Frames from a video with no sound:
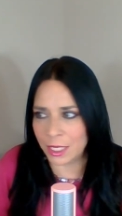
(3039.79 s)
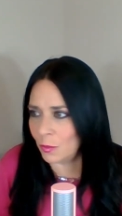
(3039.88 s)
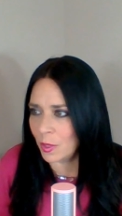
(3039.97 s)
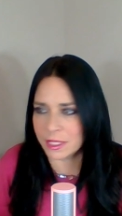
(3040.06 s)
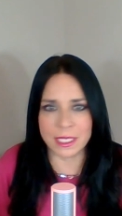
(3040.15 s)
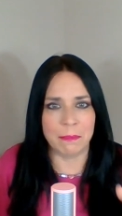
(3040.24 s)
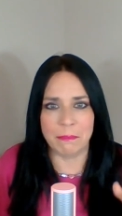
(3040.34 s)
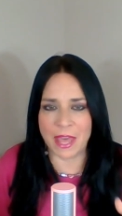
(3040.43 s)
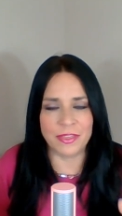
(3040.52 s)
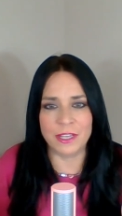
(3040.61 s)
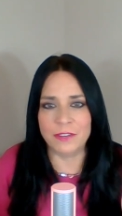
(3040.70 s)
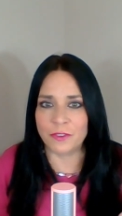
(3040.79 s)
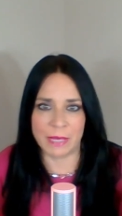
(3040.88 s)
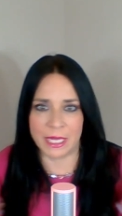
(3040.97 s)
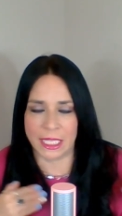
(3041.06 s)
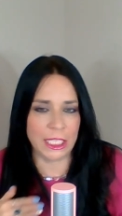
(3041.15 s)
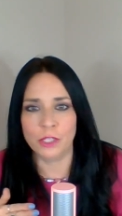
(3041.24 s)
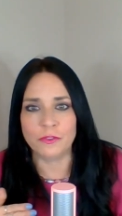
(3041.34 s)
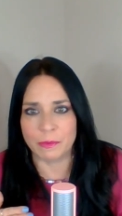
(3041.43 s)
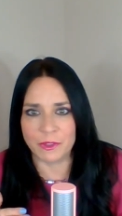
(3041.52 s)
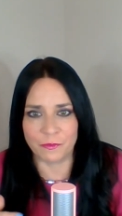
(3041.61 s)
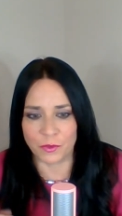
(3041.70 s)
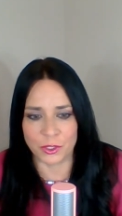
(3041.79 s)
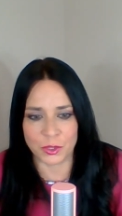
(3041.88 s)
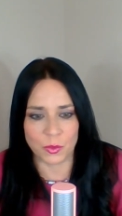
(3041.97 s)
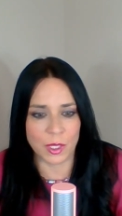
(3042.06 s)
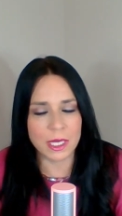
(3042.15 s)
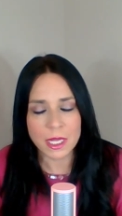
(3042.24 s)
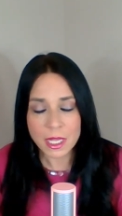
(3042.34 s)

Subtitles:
It wasn't a method for me to heal from the first one.